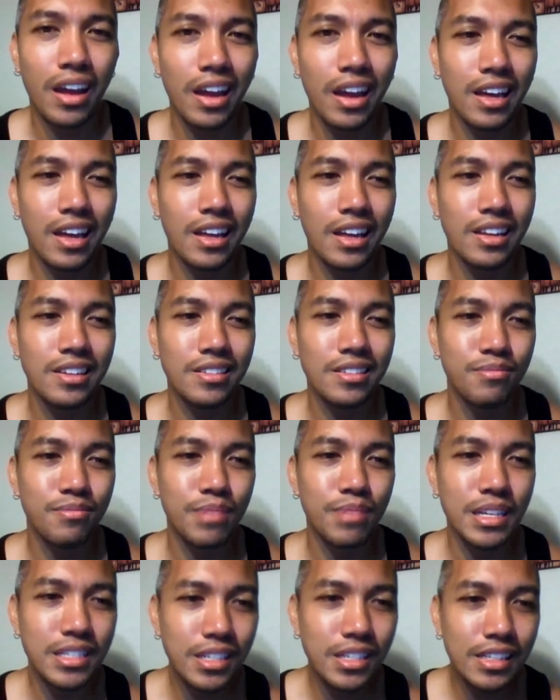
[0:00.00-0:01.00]
and
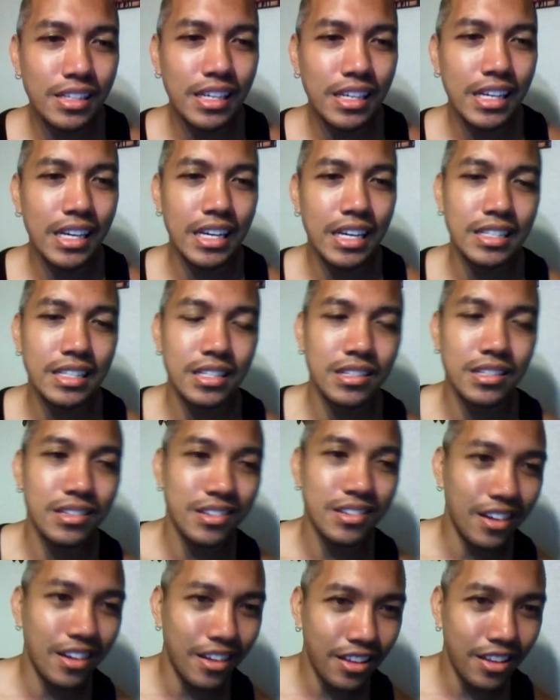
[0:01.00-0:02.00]
basically
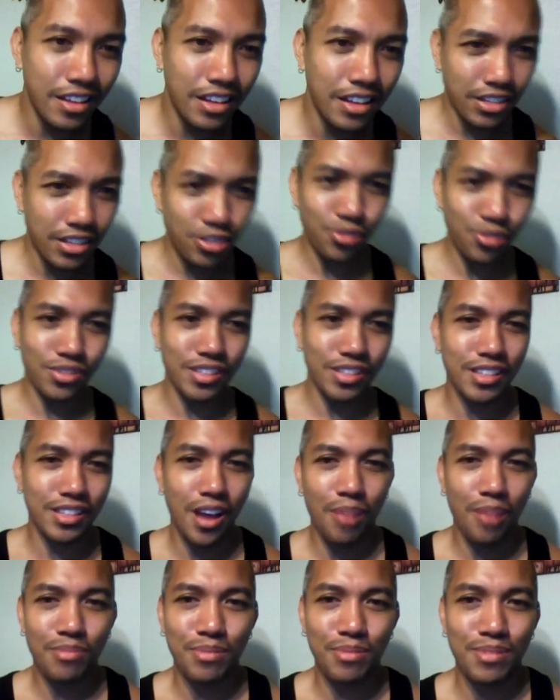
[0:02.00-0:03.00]
it's an interesting
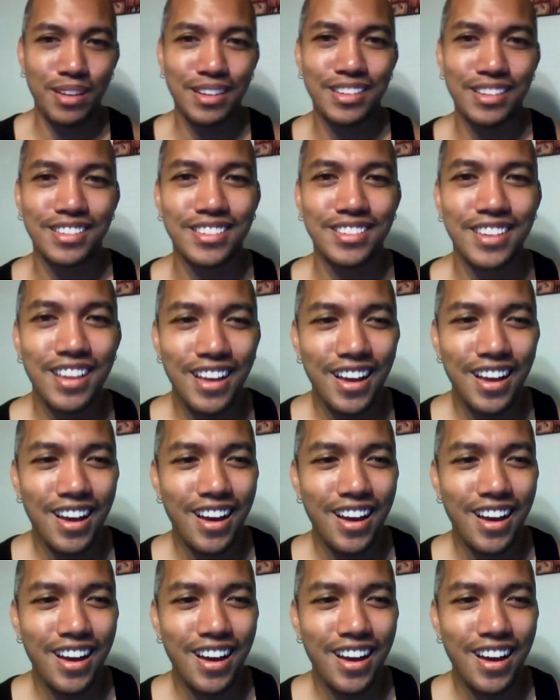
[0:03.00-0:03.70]
topic, because